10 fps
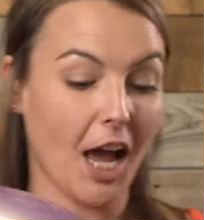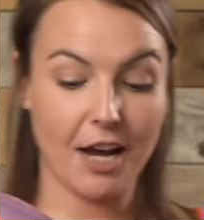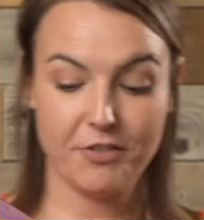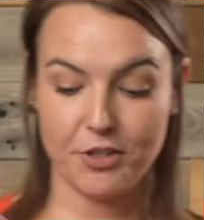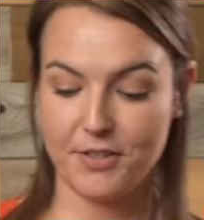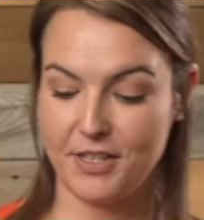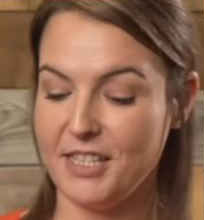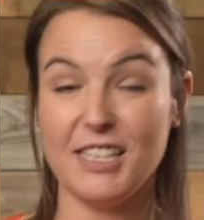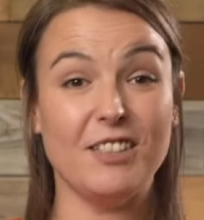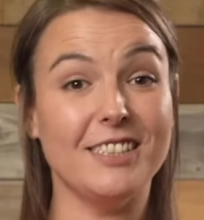I've chosen
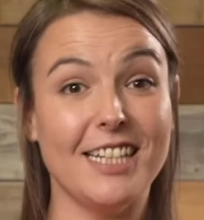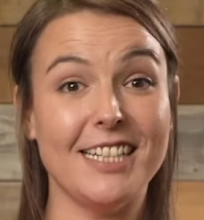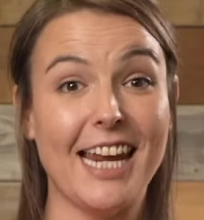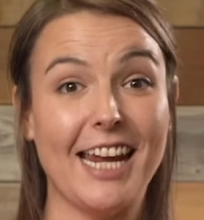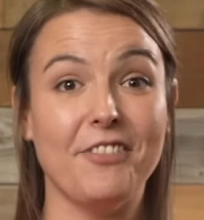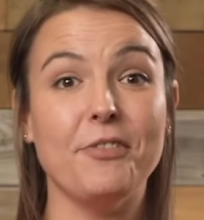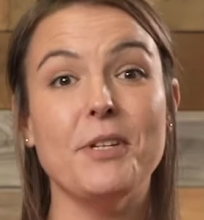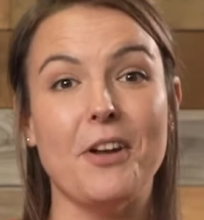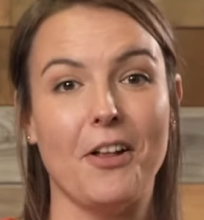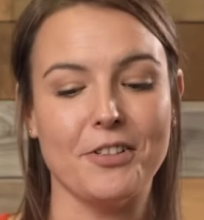this little tin can from
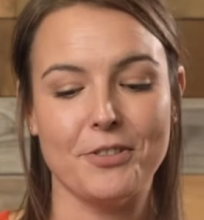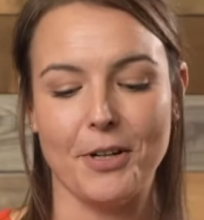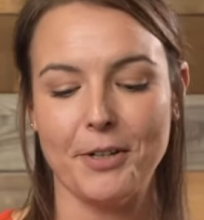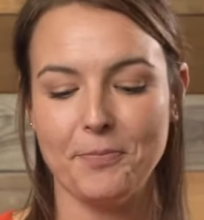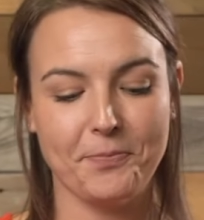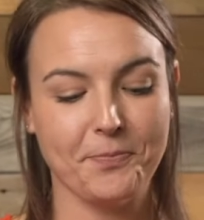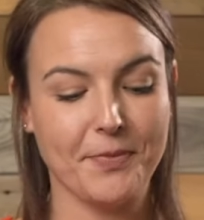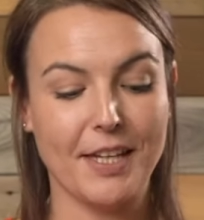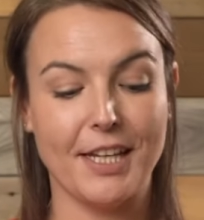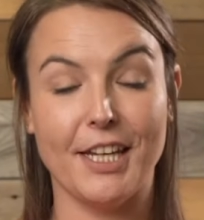the dollar store.
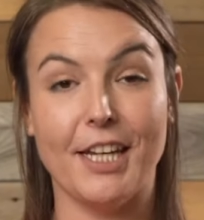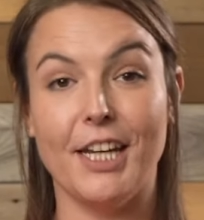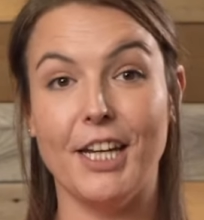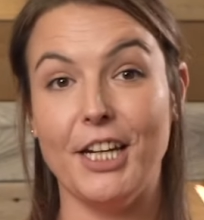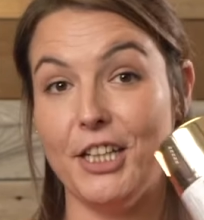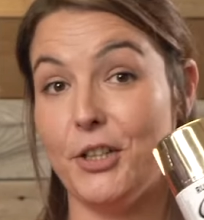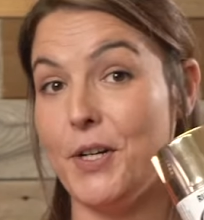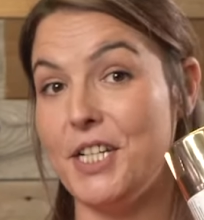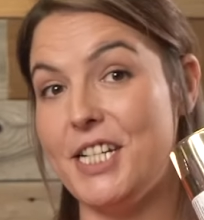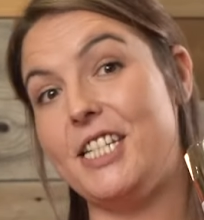You're
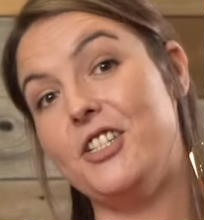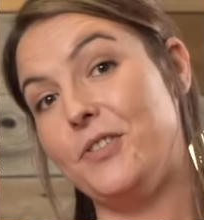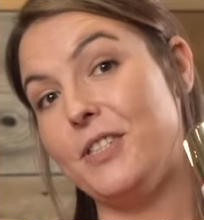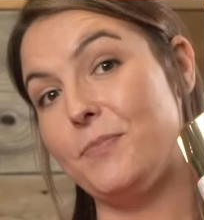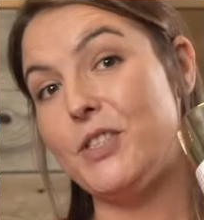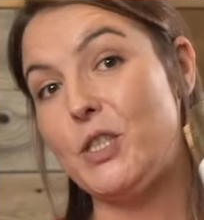going to need to choose some